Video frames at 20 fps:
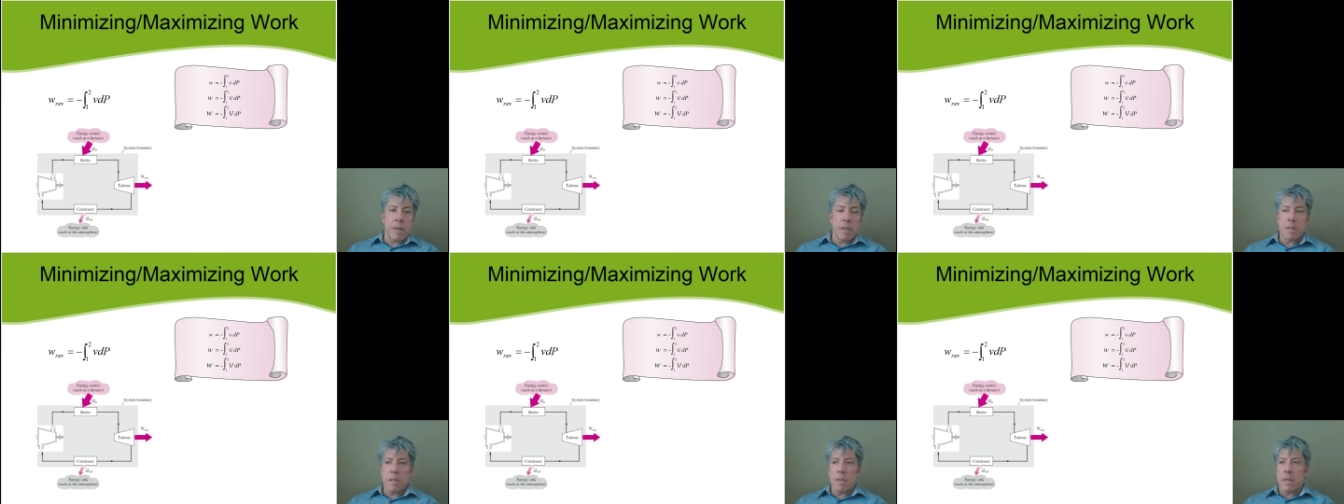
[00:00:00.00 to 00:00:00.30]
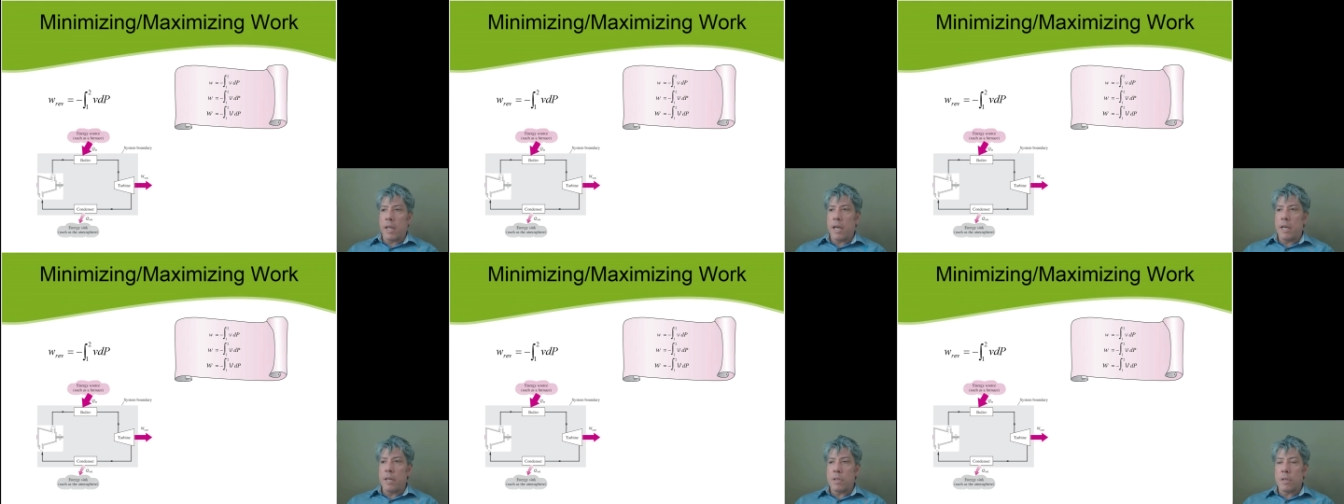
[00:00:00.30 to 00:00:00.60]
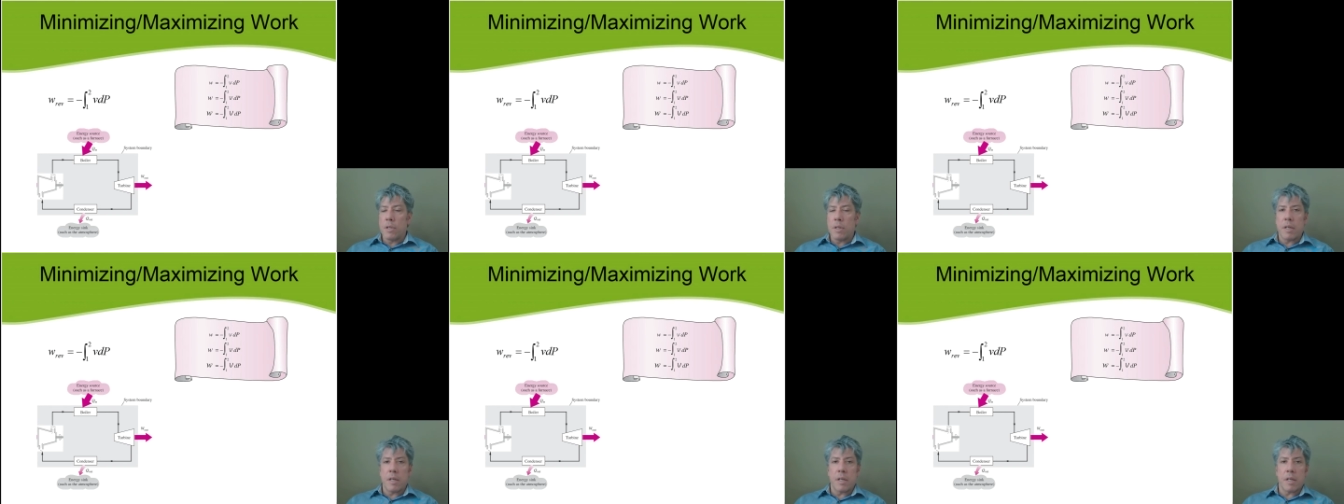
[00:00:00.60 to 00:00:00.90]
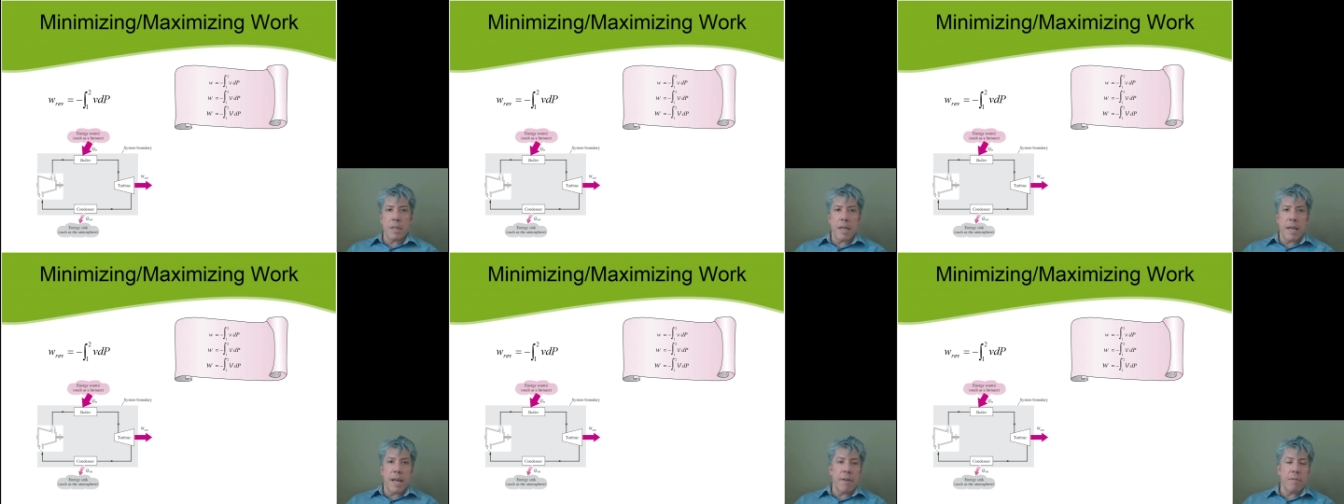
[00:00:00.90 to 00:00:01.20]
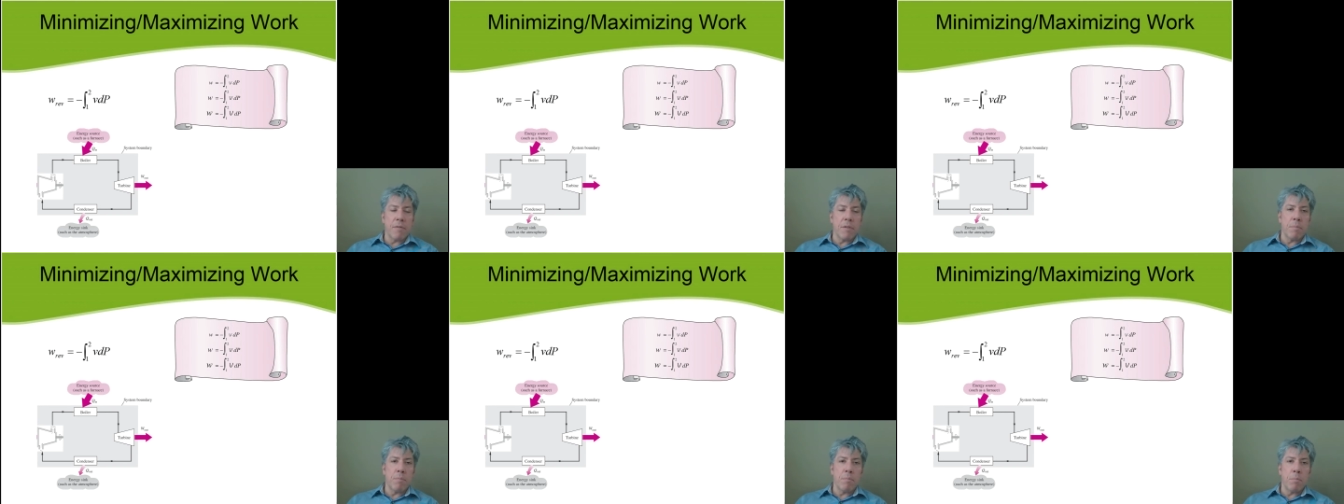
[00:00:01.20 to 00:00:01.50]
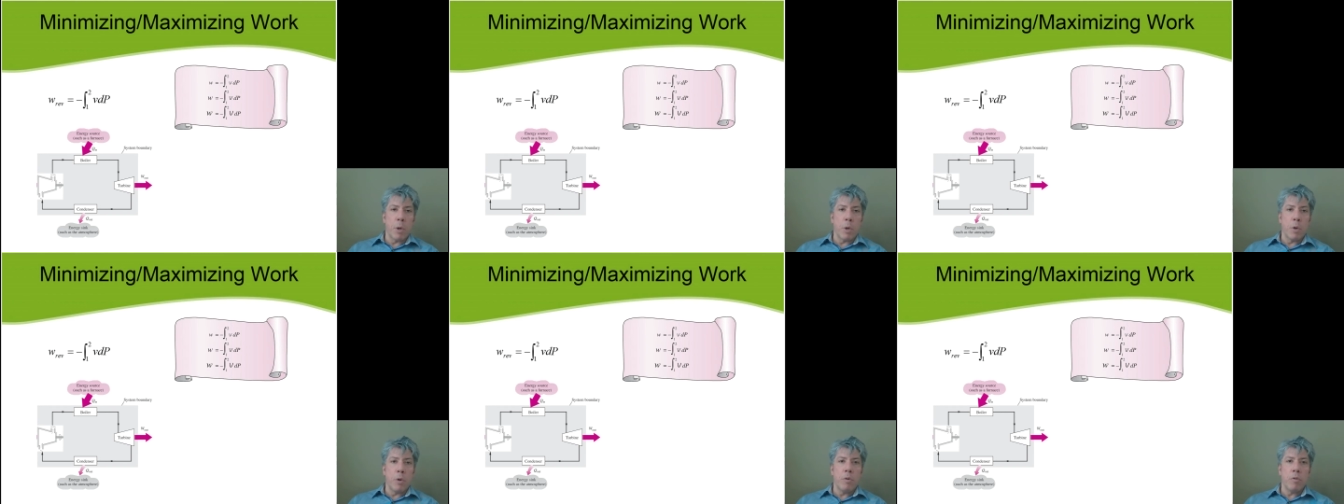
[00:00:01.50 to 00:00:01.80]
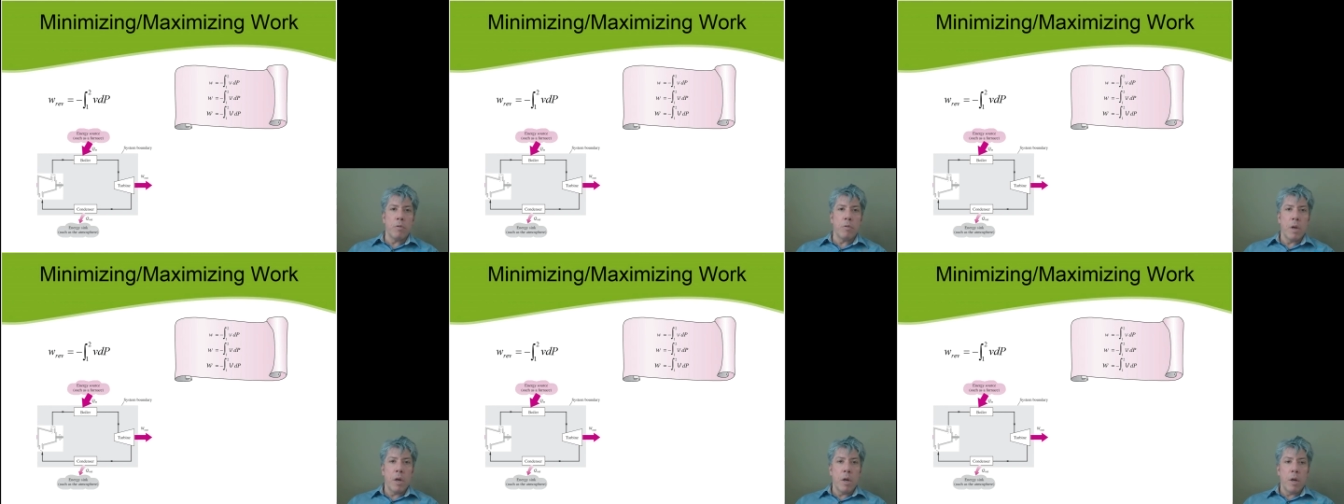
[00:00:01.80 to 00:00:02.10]
installation that doesn't have to
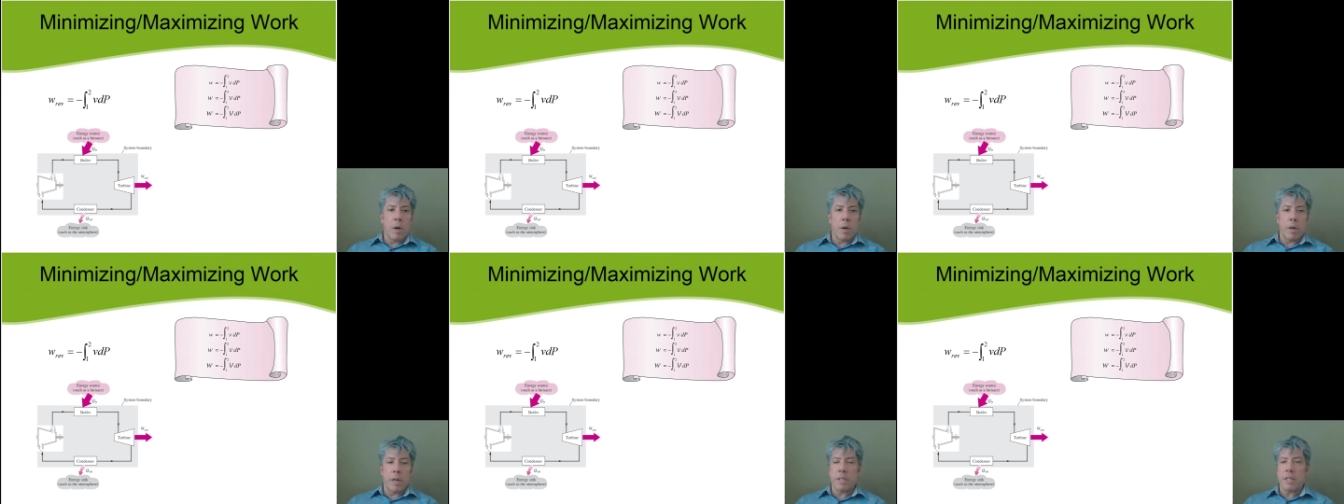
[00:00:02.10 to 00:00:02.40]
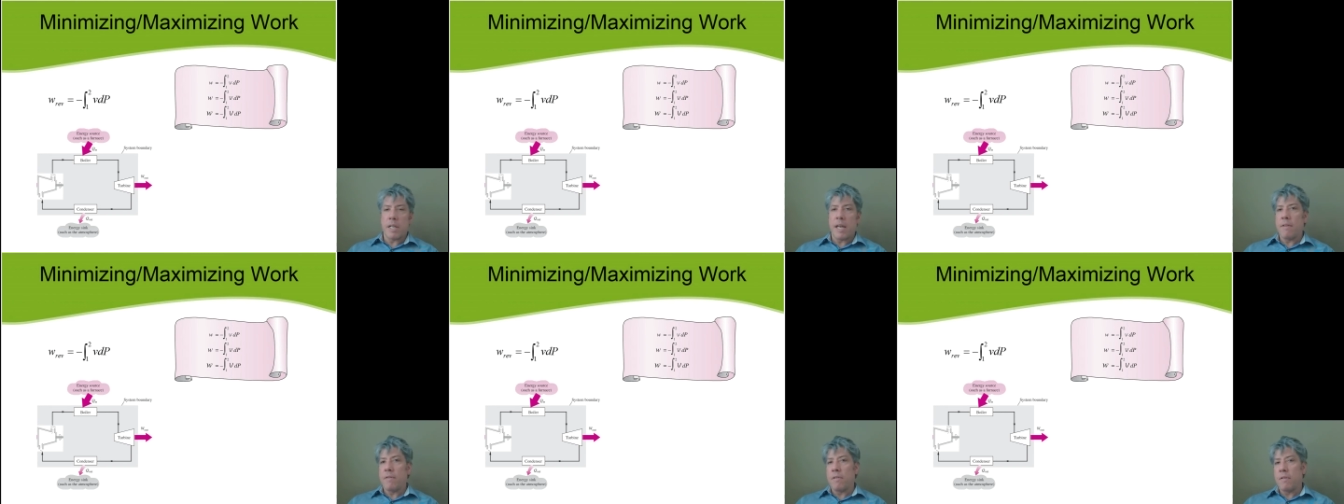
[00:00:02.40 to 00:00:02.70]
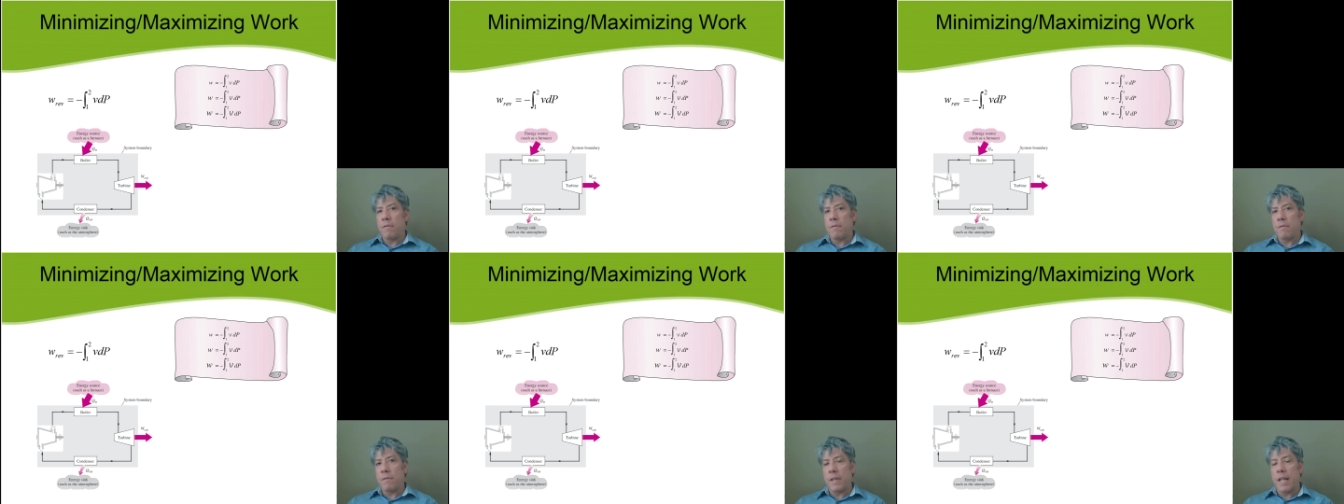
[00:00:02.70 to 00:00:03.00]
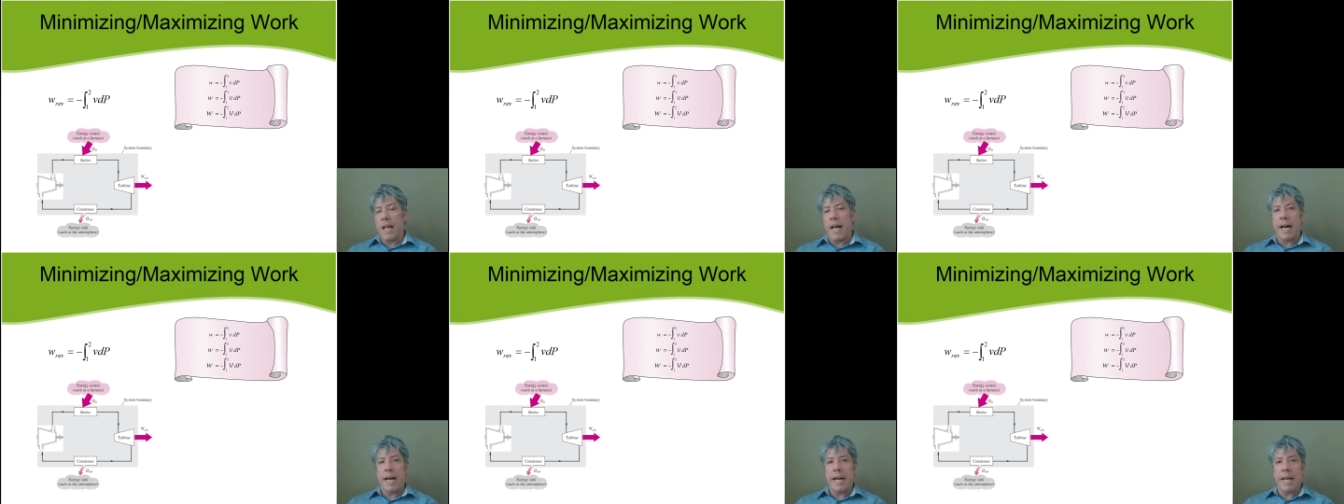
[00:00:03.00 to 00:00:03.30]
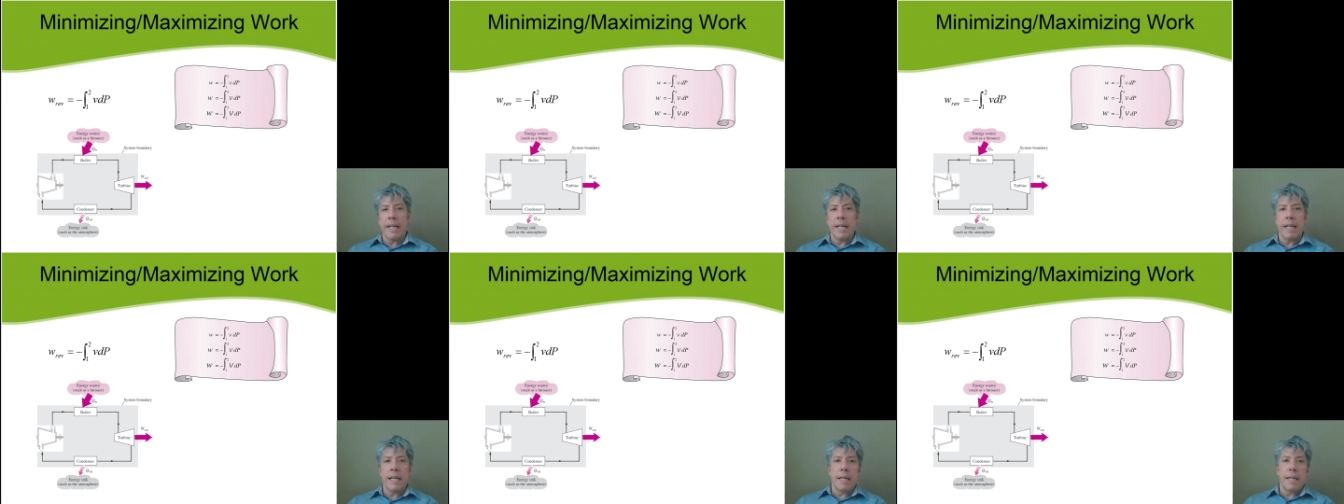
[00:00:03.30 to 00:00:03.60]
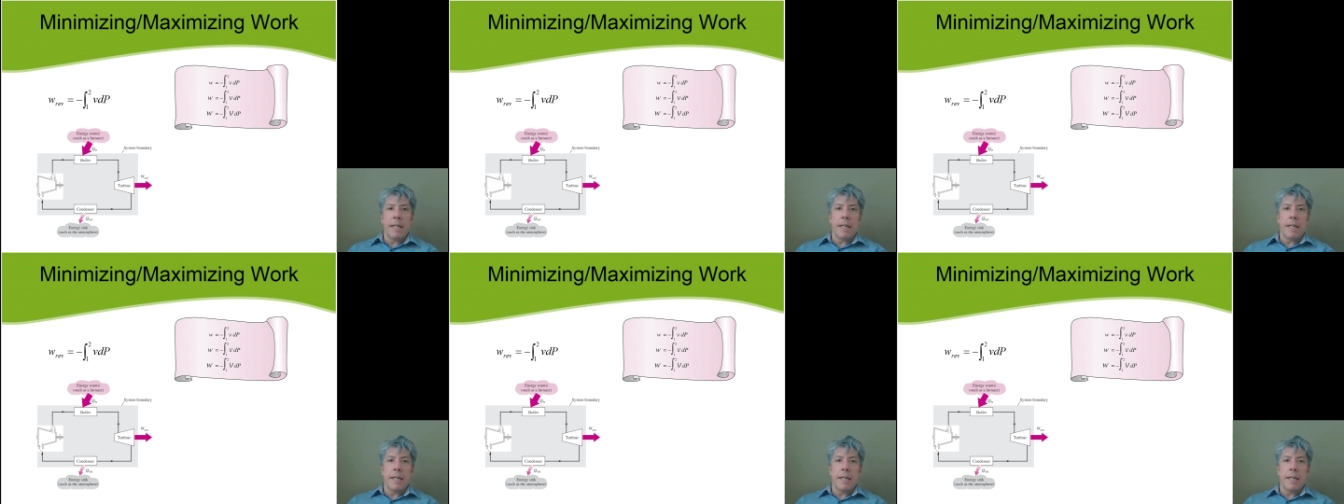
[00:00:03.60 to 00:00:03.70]
move or doesn't have to fly,